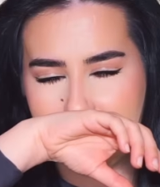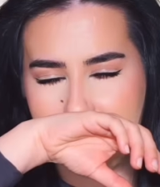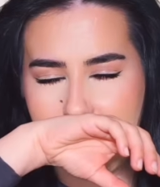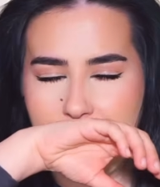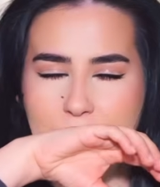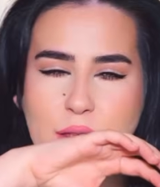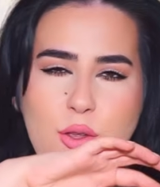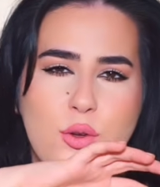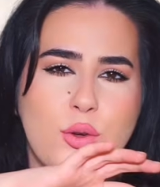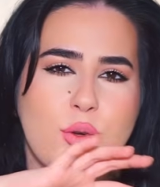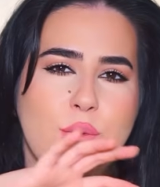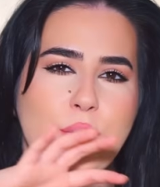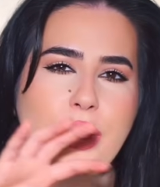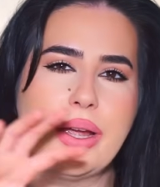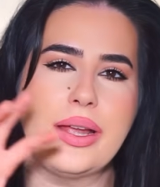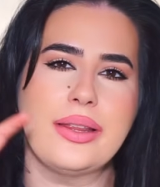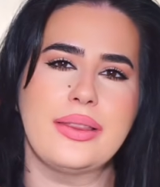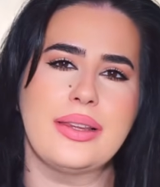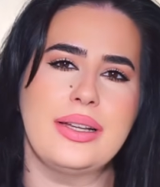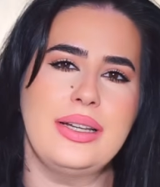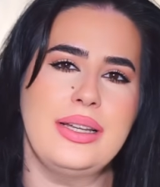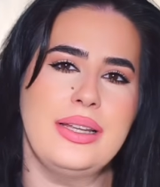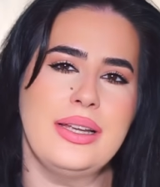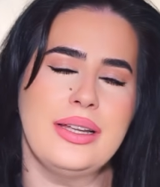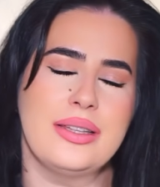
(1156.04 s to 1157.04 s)
and you grate
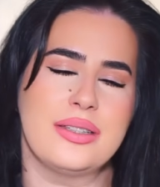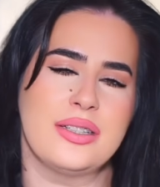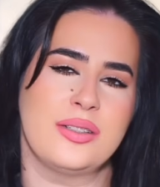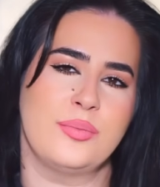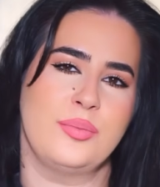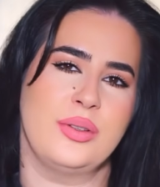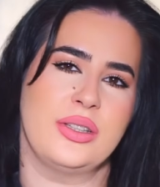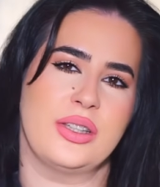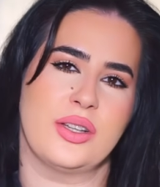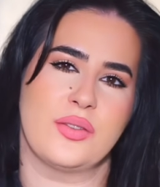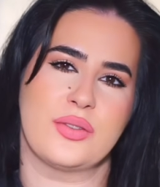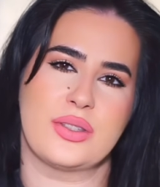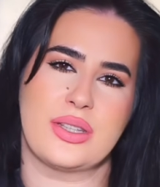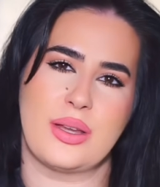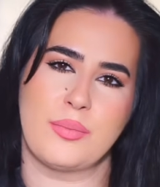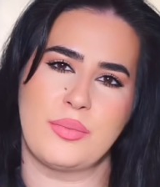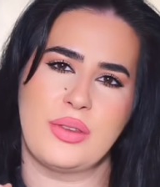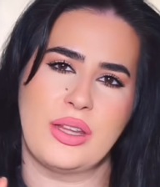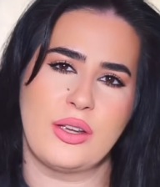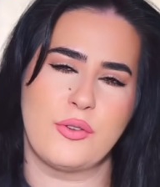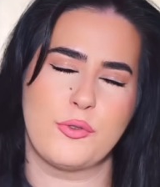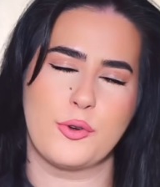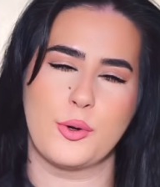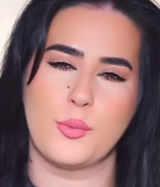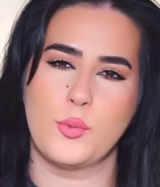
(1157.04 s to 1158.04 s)
a little bit of
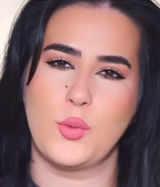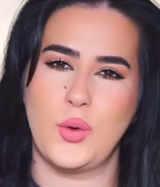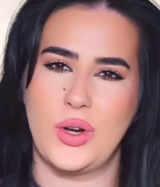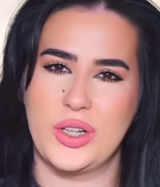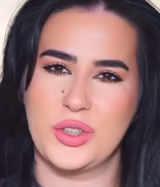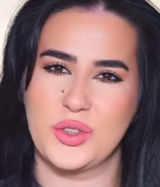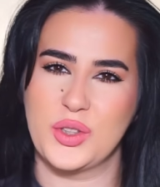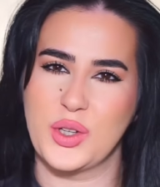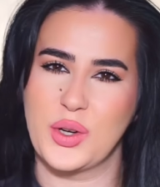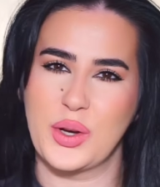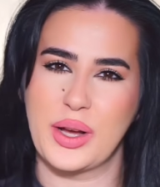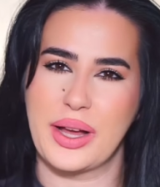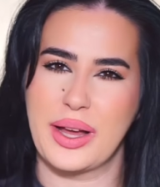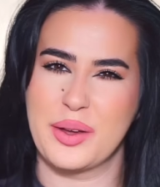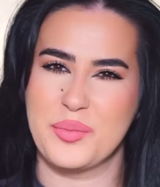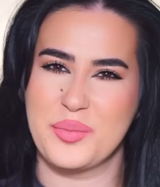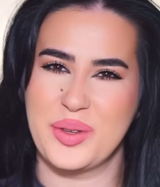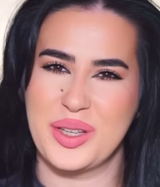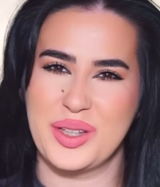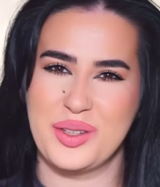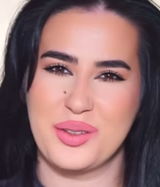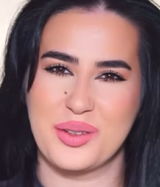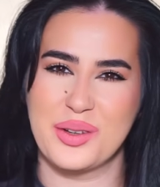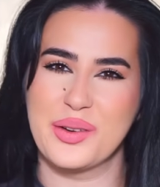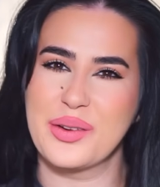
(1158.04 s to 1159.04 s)
something from one tonka
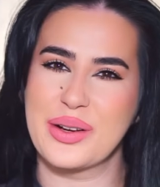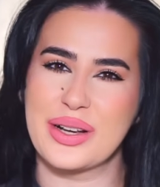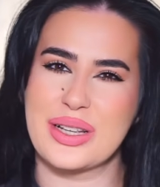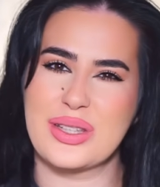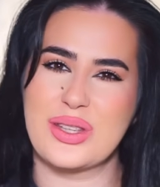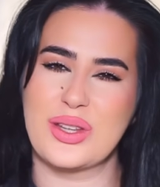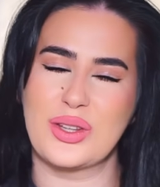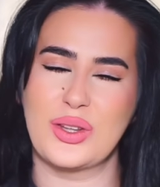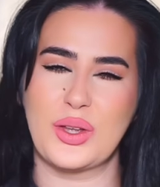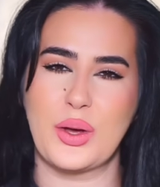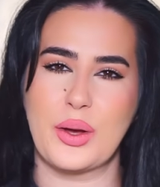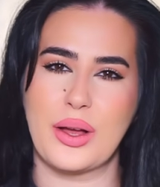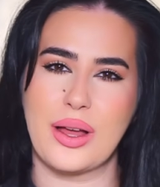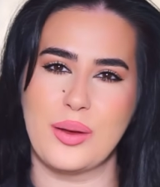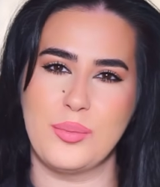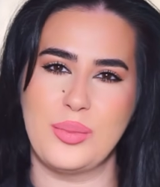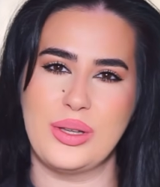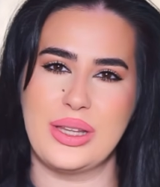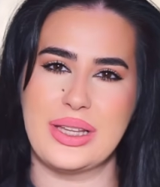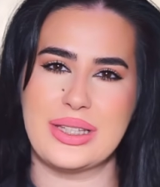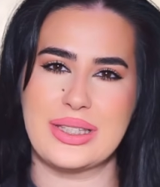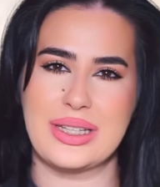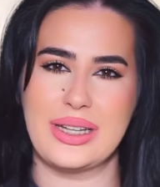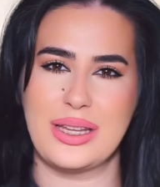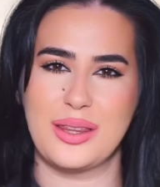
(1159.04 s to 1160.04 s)
bean, you know, because the tonka
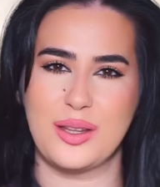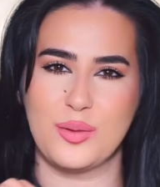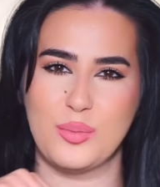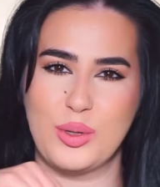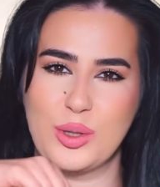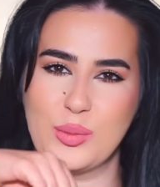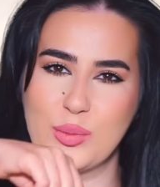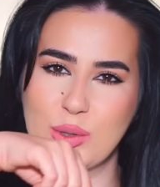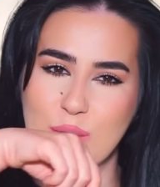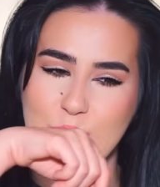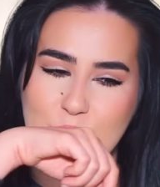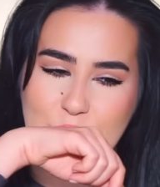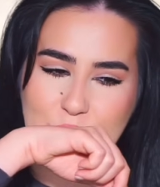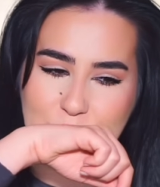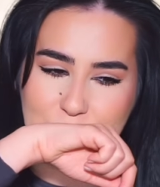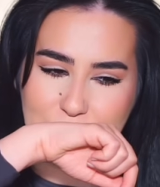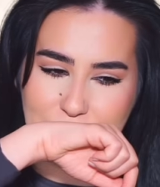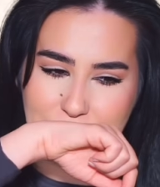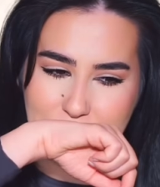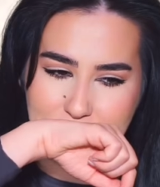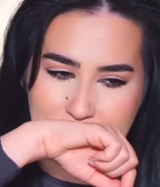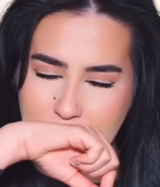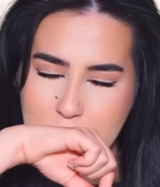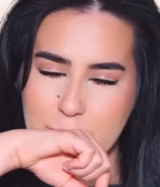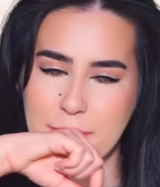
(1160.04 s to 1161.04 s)
bean is a little bit more
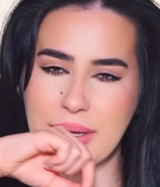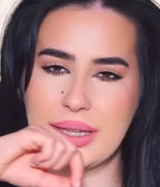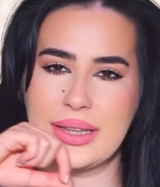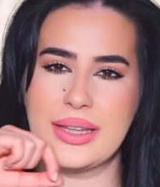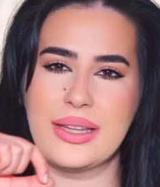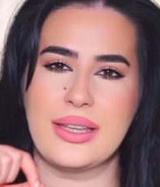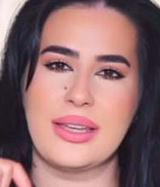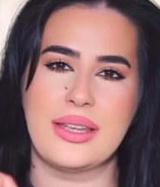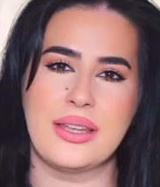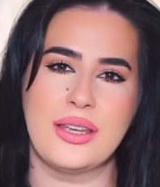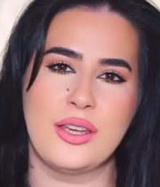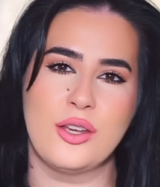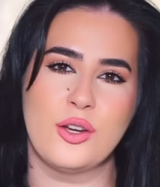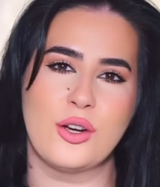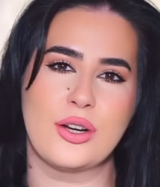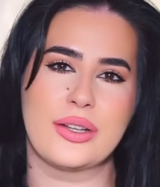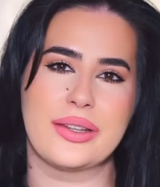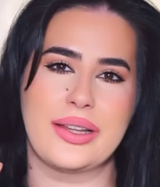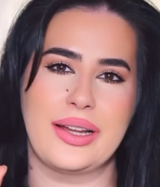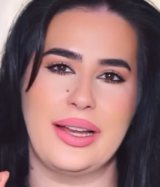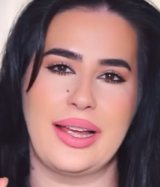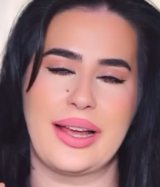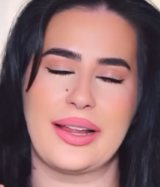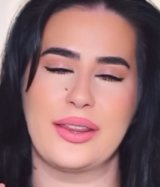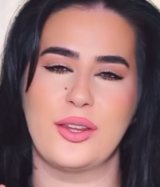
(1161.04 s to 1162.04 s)
muted. But here
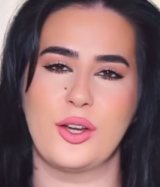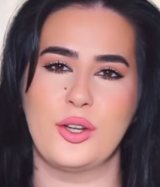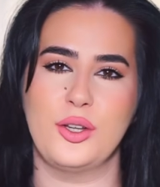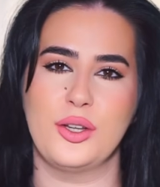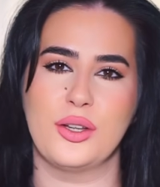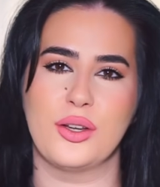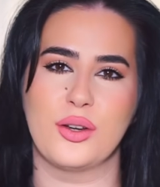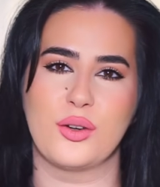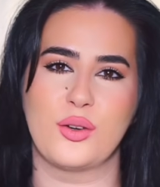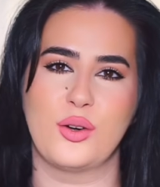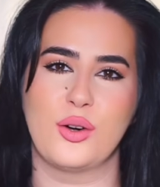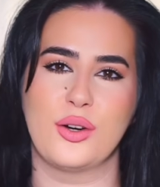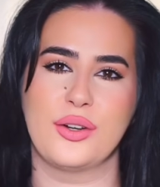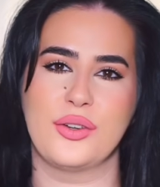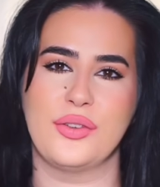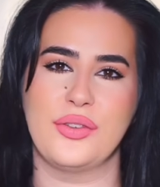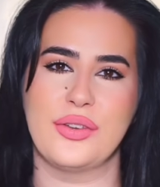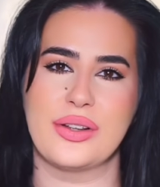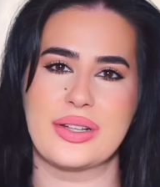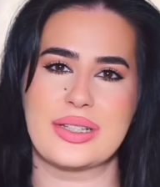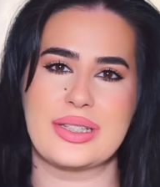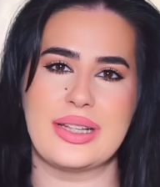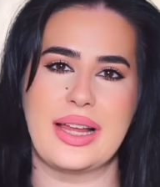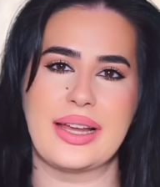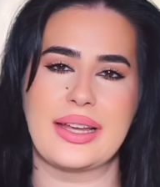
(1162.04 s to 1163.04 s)
the lactonic accord
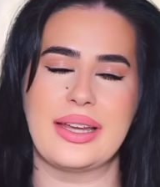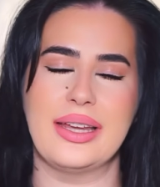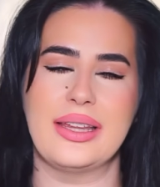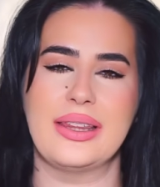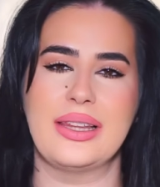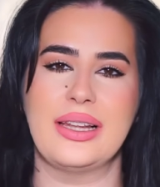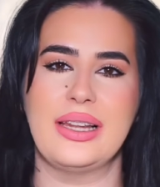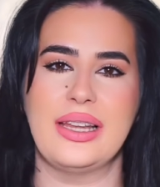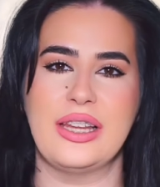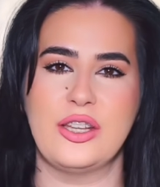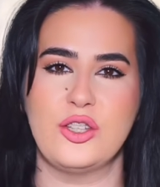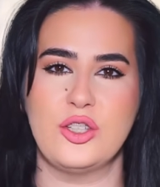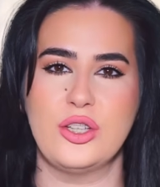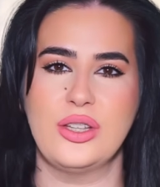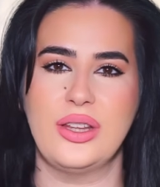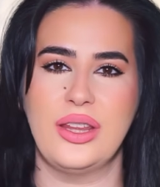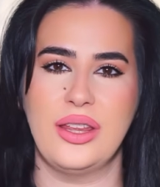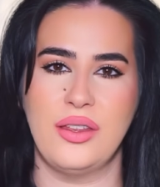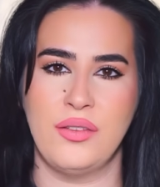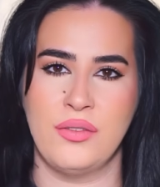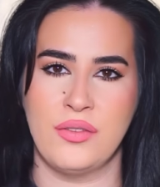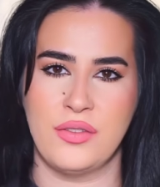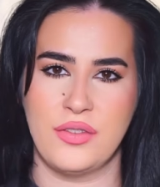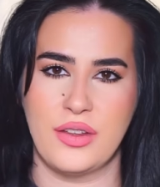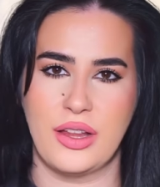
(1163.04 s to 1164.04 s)
feels like it legit
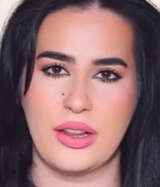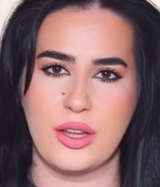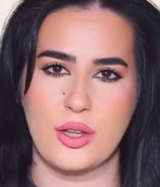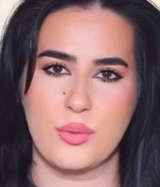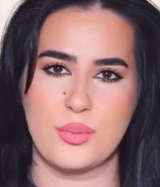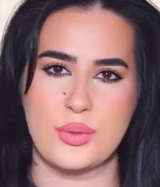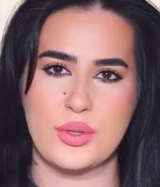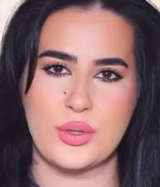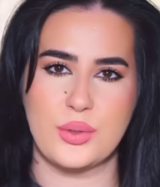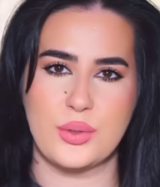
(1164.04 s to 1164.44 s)
envelops